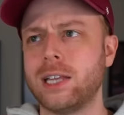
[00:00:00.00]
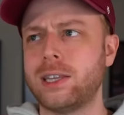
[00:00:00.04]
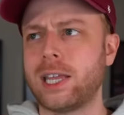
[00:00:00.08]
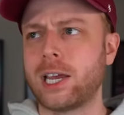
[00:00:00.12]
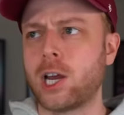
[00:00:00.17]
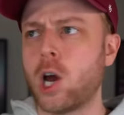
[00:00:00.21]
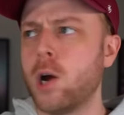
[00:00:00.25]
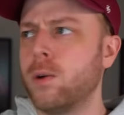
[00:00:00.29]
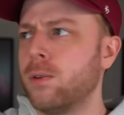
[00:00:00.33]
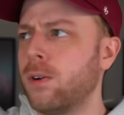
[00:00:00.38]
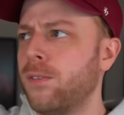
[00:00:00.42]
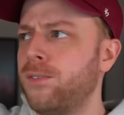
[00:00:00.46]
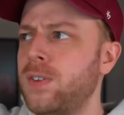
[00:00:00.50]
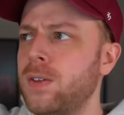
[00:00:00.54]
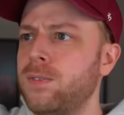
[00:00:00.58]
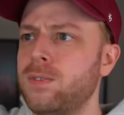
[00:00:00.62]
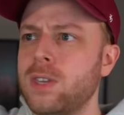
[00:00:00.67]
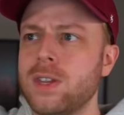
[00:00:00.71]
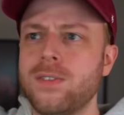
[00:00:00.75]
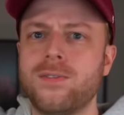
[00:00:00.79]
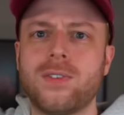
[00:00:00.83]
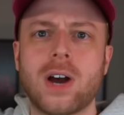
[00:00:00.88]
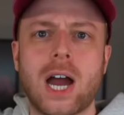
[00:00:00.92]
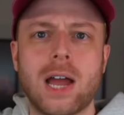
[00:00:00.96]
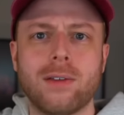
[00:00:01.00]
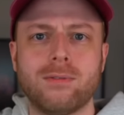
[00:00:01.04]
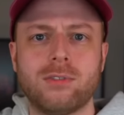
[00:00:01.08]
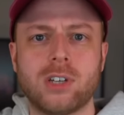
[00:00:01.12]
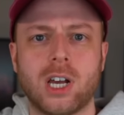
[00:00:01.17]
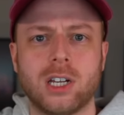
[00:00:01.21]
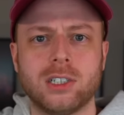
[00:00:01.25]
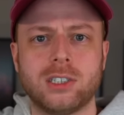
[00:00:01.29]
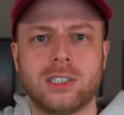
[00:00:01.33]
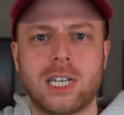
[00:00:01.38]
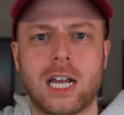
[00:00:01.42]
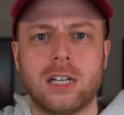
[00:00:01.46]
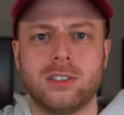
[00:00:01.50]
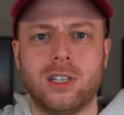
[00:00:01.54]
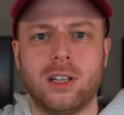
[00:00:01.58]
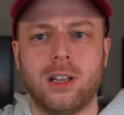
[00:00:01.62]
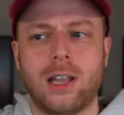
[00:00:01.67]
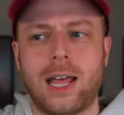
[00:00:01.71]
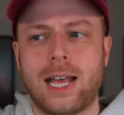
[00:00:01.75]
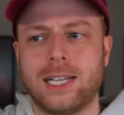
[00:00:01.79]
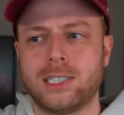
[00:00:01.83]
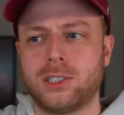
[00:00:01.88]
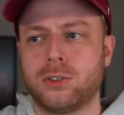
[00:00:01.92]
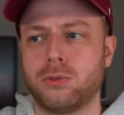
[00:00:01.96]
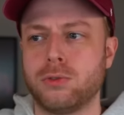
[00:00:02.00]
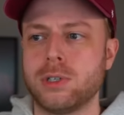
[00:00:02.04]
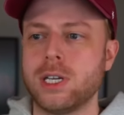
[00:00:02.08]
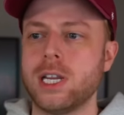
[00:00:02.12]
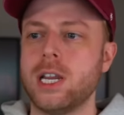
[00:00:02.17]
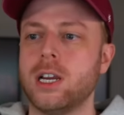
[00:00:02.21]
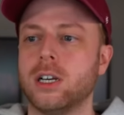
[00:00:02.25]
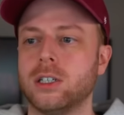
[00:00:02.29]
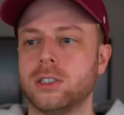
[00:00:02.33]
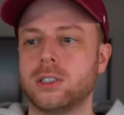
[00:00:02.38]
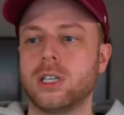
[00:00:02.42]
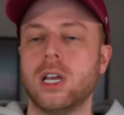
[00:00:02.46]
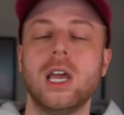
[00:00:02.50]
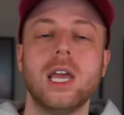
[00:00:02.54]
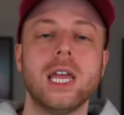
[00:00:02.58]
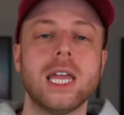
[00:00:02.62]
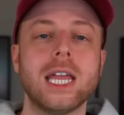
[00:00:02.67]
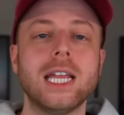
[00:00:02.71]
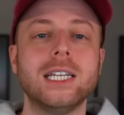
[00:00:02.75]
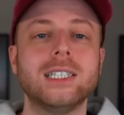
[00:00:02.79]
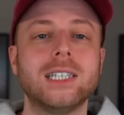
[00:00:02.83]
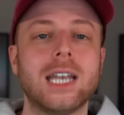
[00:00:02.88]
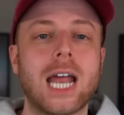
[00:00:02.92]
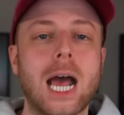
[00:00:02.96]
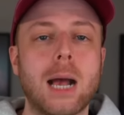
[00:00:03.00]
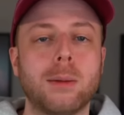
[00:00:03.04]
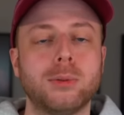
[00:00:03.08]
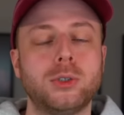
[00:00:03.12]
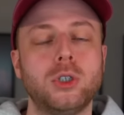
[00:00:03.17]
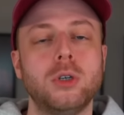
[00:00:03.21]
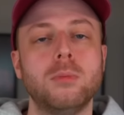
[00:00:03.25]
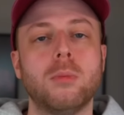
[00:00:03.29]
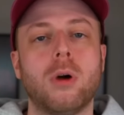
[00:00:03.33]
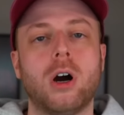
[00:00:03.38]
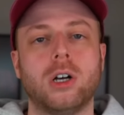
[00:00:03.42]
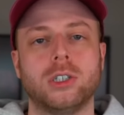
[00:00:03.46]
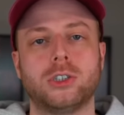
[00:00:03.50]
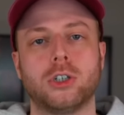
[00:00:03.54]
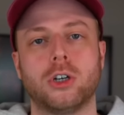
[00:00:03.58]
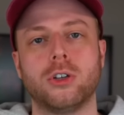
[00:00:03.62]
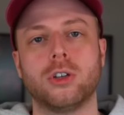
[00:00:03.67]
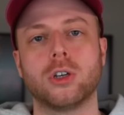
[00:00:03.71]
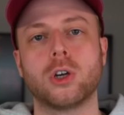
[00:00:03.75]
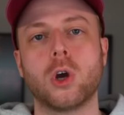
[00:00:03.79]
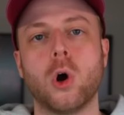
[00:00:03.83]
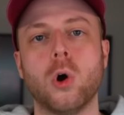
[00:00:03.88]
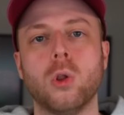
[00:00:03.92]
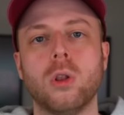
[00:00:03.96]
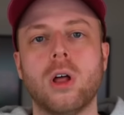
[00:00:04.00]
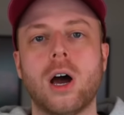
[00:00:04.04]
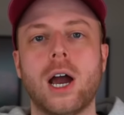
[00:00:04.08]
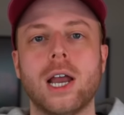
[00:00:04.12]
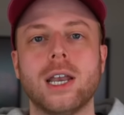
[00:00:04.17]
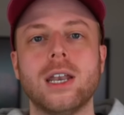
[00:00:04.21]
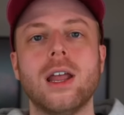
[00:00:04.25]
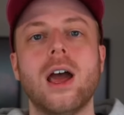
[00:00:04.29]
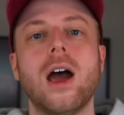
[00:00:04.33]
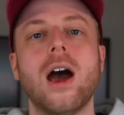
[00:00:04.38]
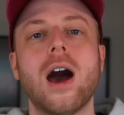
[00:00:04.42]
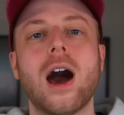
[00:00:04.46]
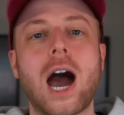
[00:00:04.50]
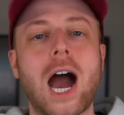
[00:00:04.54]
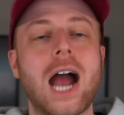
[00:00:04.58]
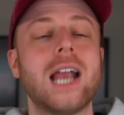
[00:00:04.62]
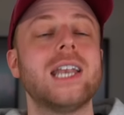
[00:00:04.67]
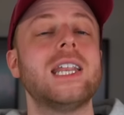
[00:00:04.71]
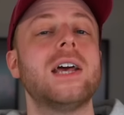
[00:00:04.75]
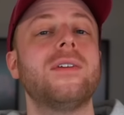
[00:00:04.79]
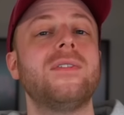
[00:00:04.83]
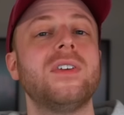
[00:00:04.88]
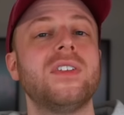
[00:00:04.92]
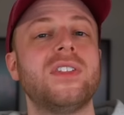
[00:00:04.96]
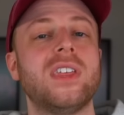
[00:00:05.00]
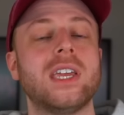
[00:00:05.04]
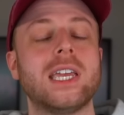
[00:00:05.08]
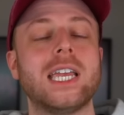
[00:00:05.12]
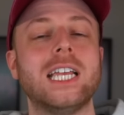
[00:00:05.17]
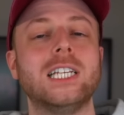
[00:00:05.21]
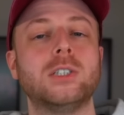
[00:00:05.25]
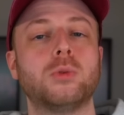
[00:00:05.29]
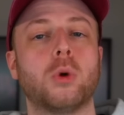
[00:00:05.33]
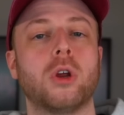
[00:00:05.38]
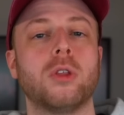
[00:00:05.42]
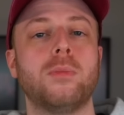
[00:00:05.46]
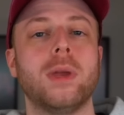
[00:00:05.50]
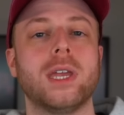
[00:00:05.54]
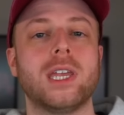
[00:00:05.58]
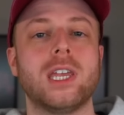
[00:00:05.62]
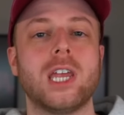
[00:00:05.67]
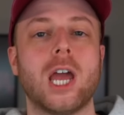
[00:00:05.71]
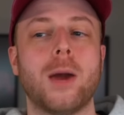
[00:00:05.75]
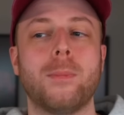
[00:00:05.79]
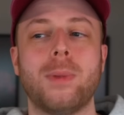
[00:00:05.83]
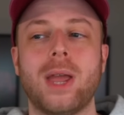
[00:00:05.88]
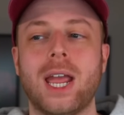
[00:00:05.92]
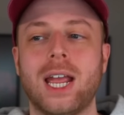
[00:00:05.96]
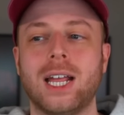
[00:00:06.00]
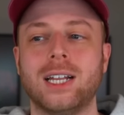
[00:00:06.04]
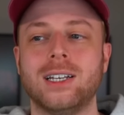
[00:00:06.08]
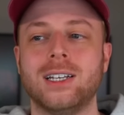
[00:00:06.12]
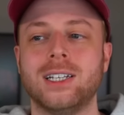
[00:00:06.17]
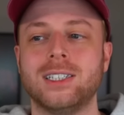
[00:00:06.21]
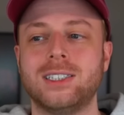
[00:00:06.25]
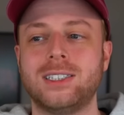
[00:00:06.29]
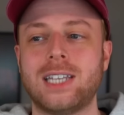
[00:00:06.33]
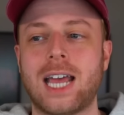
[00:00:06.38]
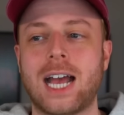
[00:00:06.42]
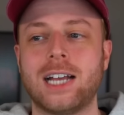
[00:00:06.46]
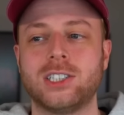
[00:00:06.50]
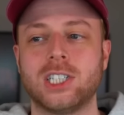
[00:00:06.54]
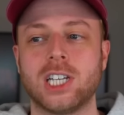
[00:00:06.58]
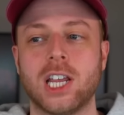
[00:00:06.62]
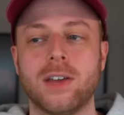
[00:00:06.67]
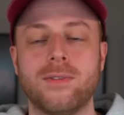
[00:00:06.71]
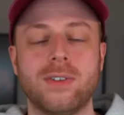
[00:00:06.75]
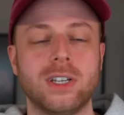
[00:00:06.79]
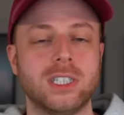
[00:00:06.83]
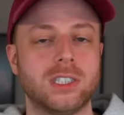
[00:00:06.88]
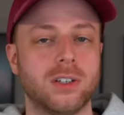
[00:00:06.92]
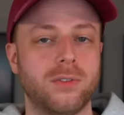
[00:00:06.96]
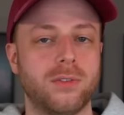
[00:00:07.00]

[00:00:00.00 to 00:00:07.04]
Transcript: had like over 55 touchdowns in the last 3 years. He's an absolute monster on the goal line. I definitely think he's worth picking up and stashing if he's